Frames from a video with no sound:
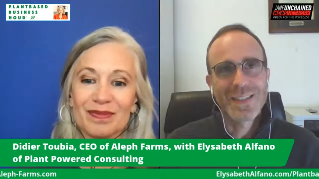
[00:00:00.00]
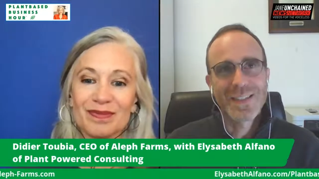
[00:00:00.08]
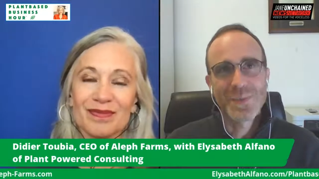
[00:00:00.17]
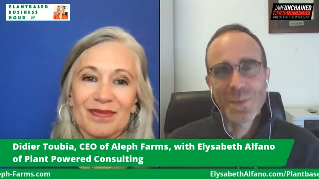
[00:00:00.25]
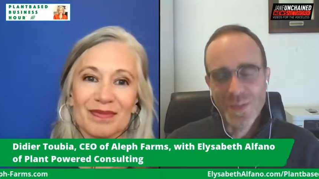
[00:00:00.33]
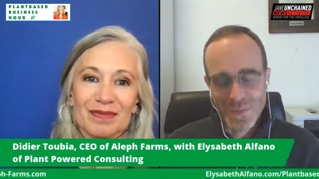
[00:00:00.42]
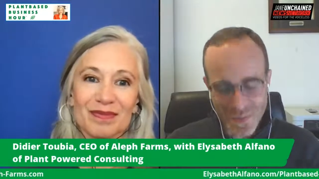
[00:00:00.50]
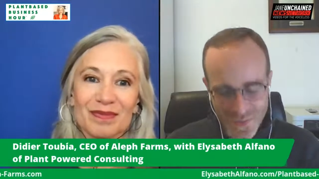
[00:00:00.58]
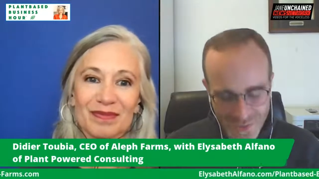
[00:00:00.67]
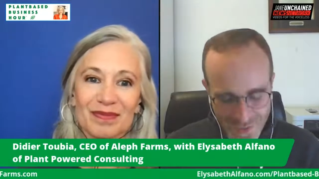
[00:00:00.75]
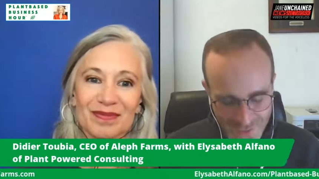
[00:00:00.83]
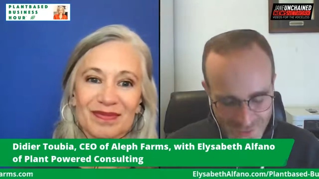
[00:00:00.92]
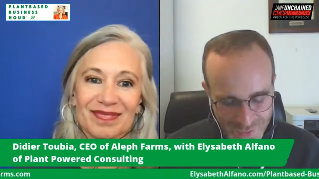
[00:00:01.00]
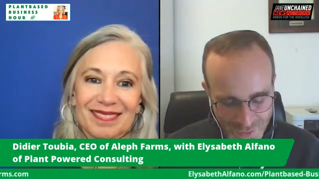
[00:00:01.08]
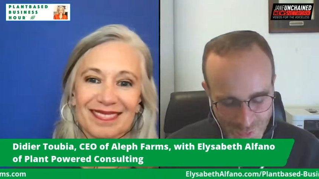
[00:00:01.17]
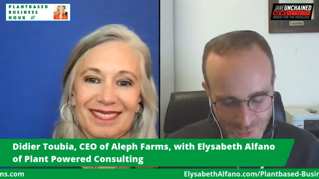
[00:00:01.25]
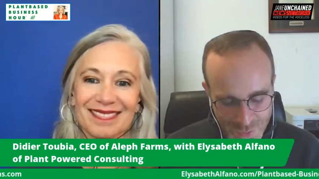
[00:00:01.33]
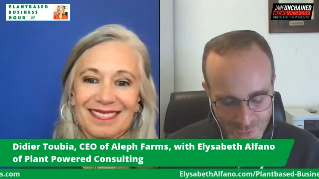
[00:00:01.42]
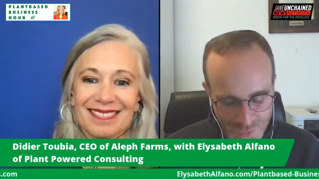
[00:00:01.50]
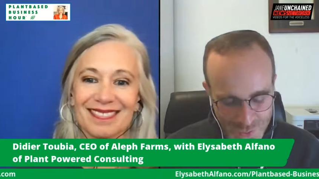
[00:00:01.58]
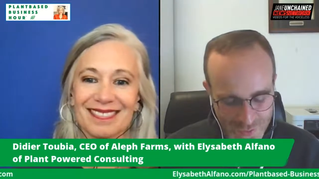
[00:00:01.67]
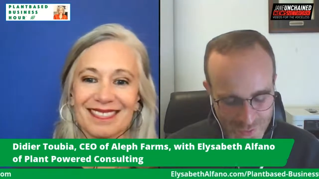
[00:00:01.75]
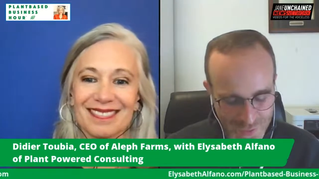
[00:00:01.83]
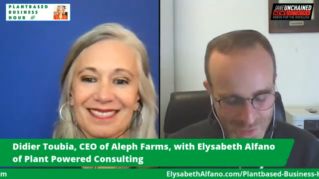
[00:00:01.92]
Speaker 1: Uh, wow, that's a that's a great
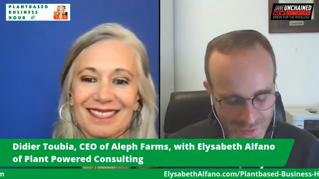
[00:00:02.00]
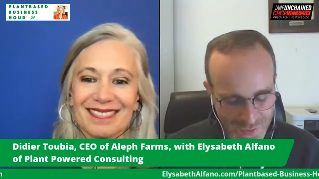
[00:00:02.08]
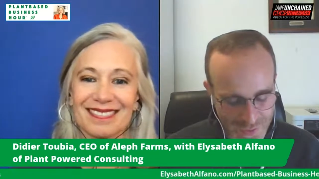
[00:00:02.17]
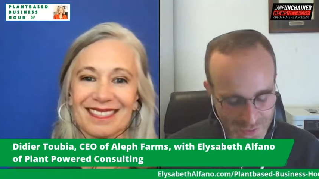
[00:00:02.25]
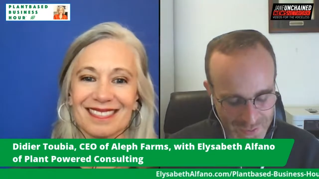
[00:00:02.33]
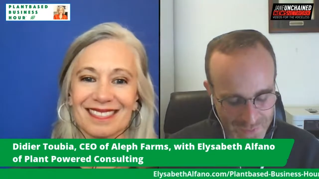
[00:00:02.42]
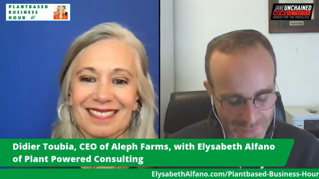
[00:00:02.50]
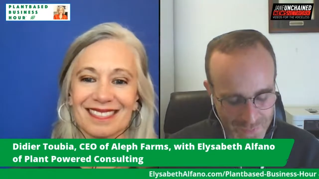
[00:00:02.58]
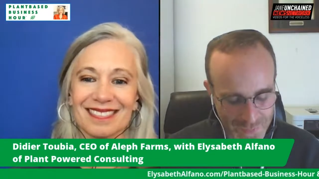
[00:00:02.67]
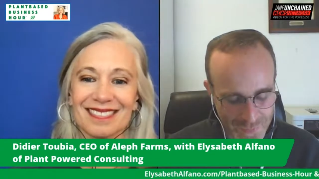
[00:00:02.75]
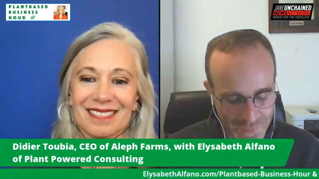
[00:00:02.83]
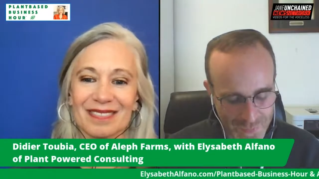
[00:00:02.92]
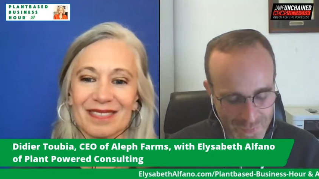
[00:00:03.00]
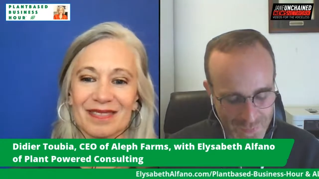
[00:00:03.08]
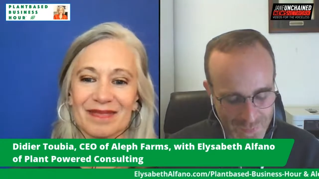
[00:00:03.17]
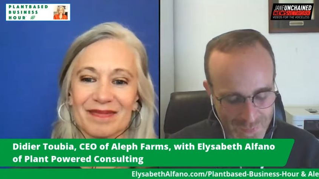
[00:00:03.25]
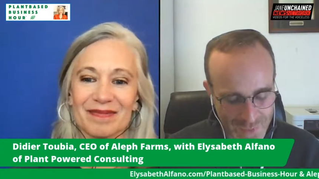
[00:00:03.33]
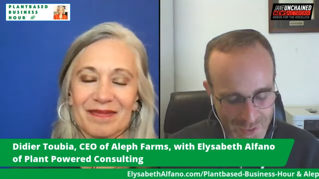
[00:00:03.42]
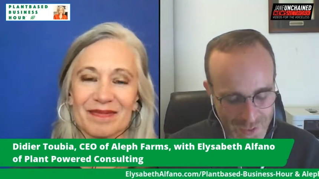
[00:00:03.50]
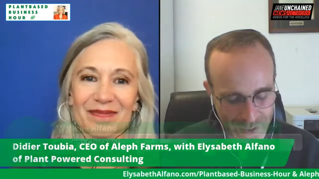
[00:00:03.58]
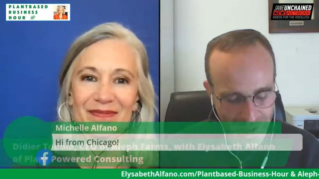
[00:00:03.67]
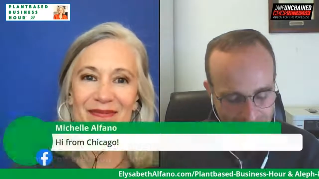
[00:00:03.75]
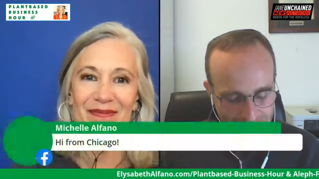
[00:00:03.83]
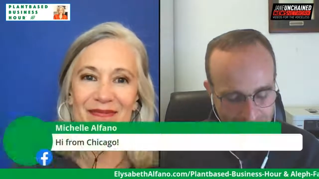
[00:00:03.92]
question. Uh,
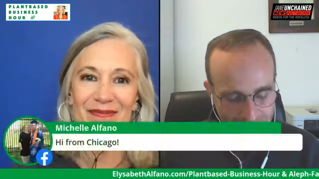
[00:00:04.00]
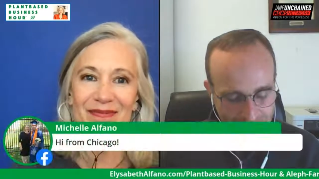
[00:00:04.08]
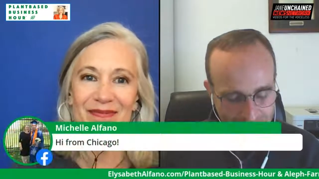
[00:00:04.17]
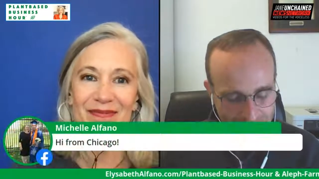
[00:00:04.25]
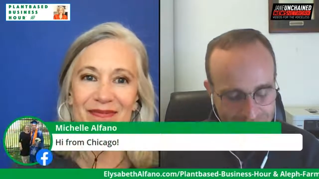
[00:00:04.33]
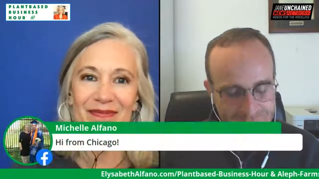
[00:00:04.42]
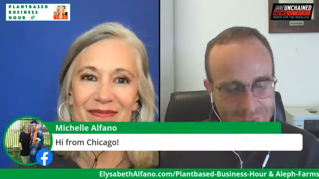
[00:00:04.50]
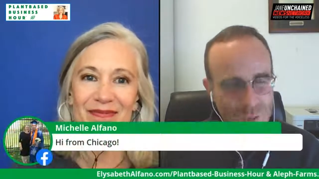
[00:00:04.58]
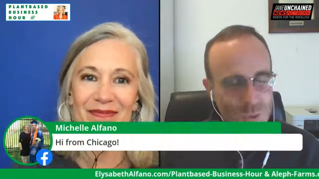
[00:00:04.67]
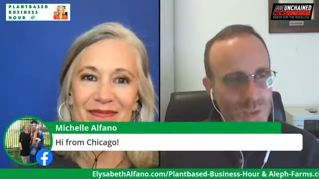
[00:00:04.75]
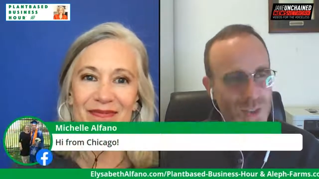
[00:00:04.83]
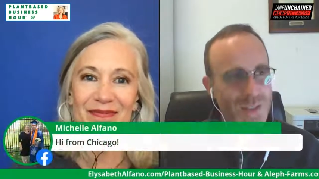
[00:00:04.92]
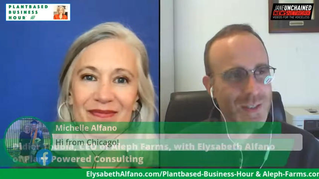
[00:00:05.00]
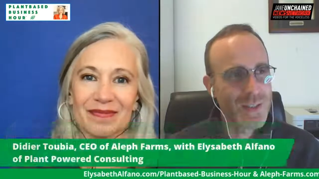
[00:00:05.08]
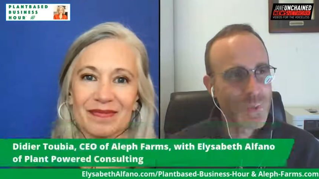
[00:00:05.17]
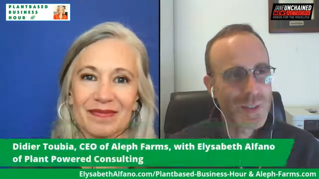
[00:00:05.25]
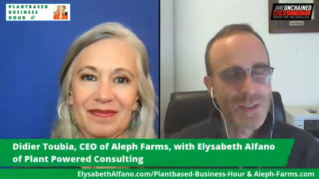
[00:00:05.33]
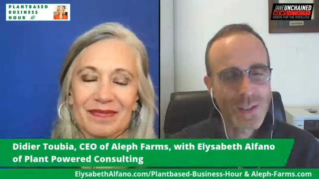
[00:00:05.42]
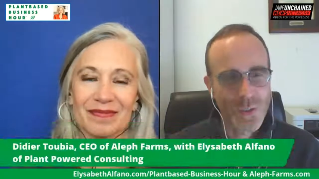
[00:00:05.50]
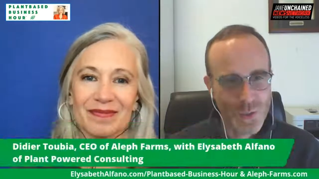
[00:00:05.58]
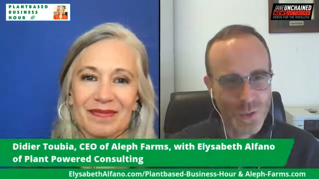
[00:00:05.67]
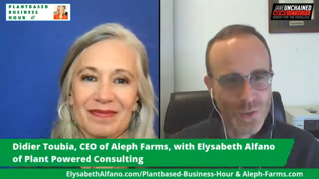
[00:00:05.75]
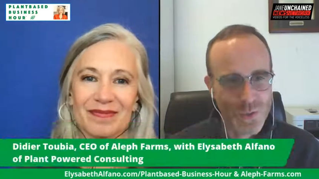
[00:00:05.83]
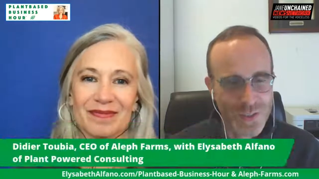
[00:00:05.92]
I, I can't tell you what I what I
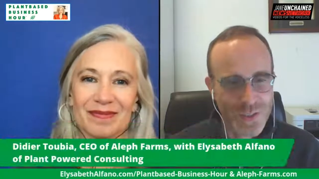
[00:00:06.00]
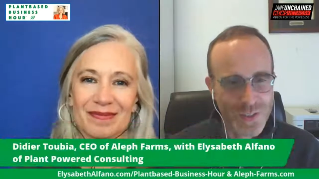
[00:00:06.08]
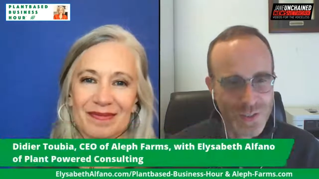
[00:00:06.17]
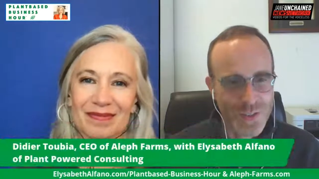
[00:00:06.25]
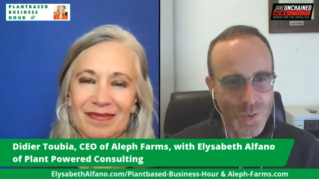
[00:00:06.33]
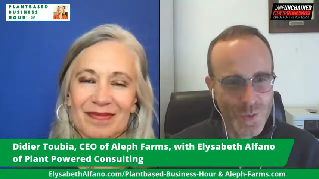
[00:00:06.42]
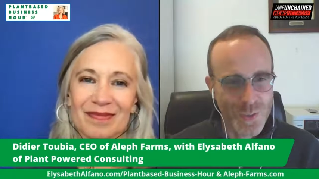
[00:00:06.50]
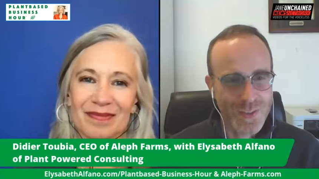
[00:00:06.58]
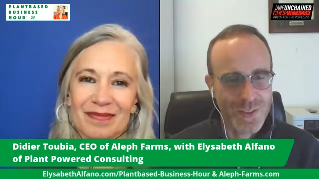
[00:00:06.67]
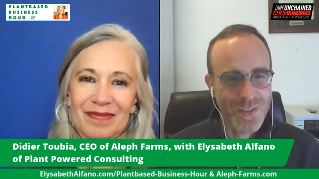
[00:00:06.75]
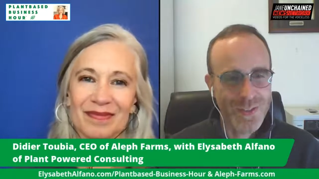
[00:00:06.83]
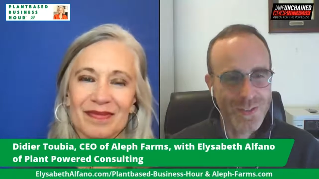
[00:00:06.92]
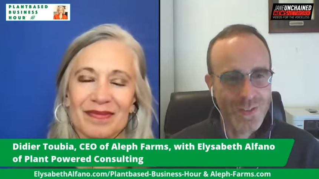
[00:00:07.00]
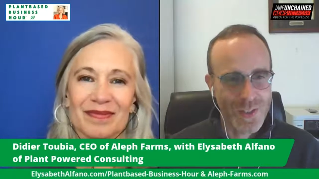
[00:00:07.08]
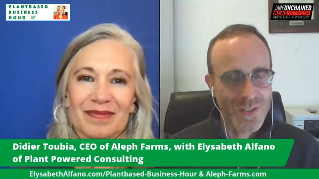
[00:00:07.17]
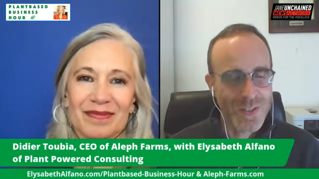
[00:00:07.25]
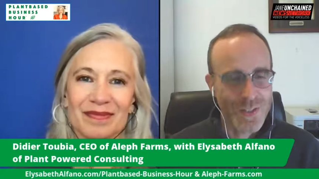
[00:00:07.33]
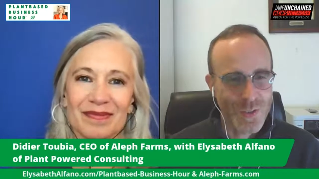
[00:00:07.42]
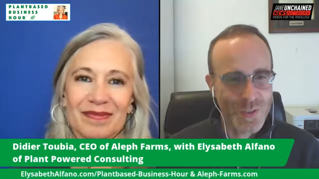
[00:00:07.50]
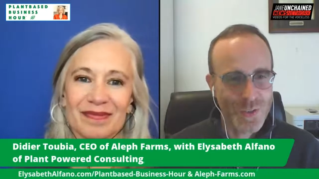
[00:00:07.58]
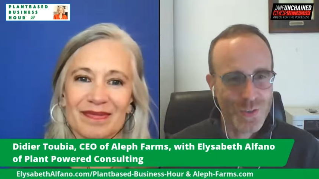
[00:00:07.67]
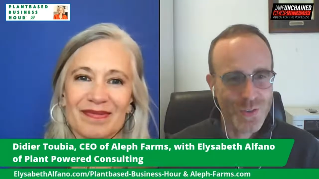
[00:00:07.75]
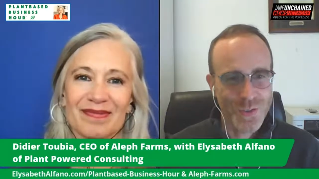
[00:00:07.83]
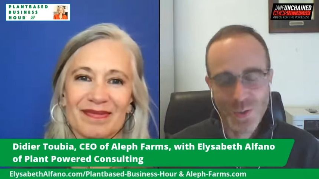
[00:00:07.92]
learned uh, during the, the last
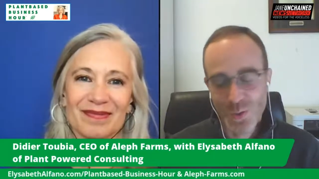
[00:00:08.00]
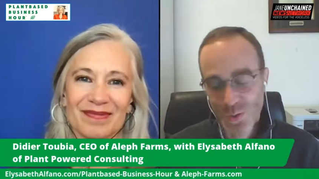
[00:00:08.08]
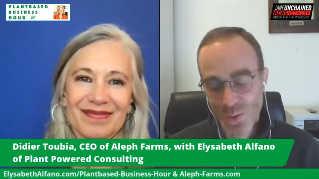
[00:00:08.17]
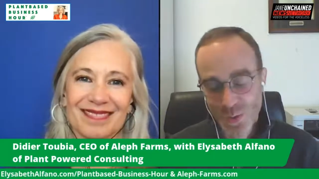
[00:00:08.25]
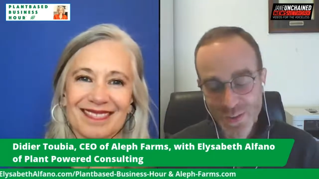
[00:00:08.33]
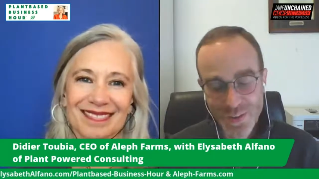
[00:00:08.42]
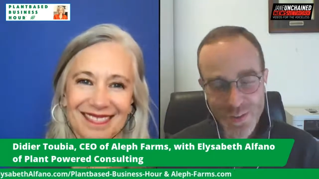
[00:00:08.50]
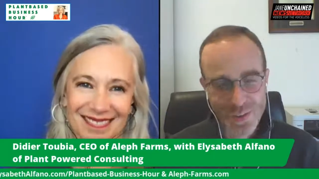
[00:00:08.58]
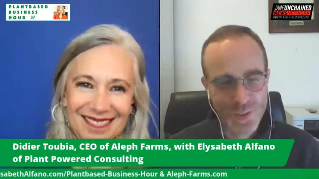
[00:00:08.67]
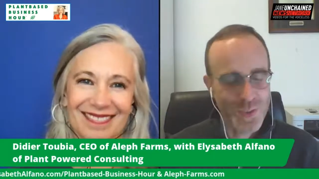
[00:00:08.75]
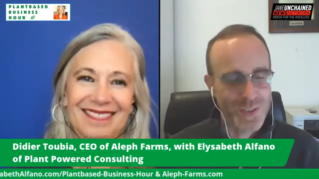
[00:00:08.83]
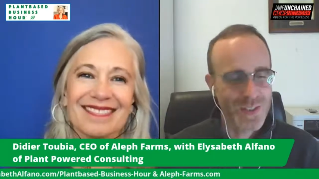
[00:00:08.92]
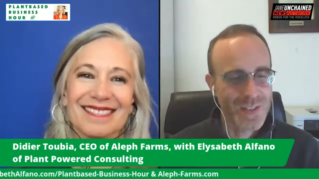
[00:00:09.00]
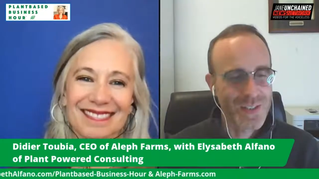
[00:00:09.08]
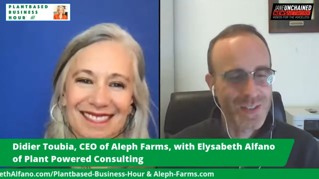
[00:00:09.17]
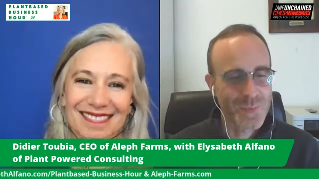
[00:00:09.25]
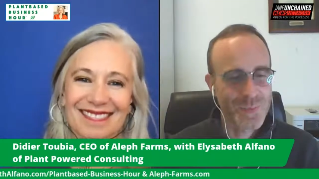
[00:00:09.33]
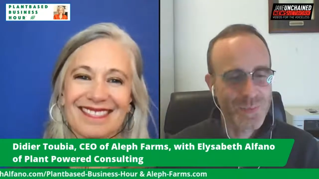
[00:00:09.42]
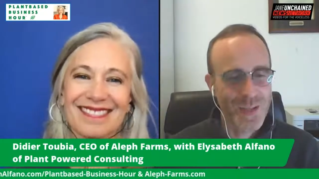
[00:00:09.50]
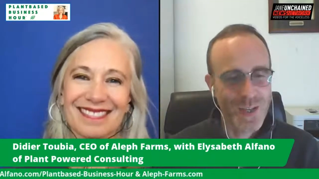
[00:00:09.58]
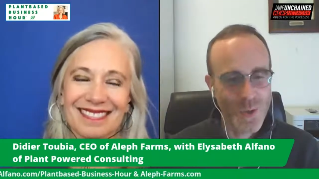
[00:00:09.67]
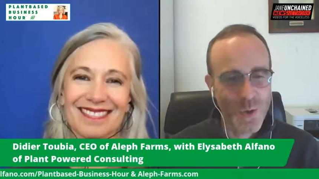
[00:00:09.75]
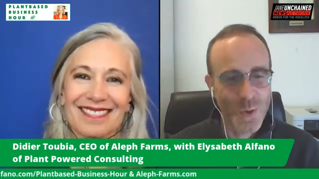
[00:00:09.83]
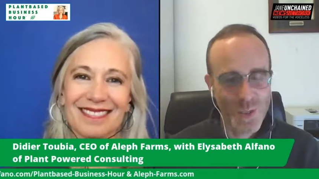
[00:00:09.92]
ten years or twenty years, which I, uh, um,
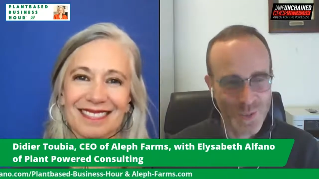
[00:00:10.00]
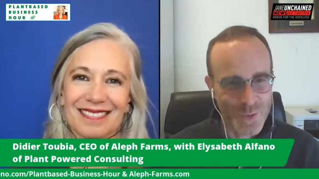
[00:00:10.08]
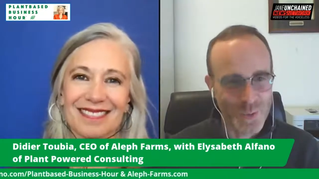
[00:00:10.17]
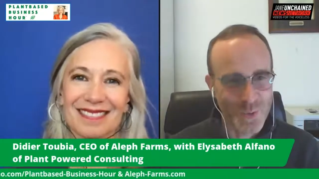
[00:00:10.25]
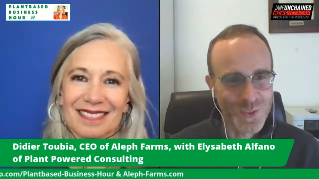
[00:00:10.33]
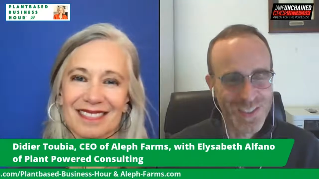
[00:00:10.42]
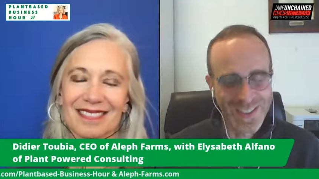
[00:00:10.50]
I hope I knew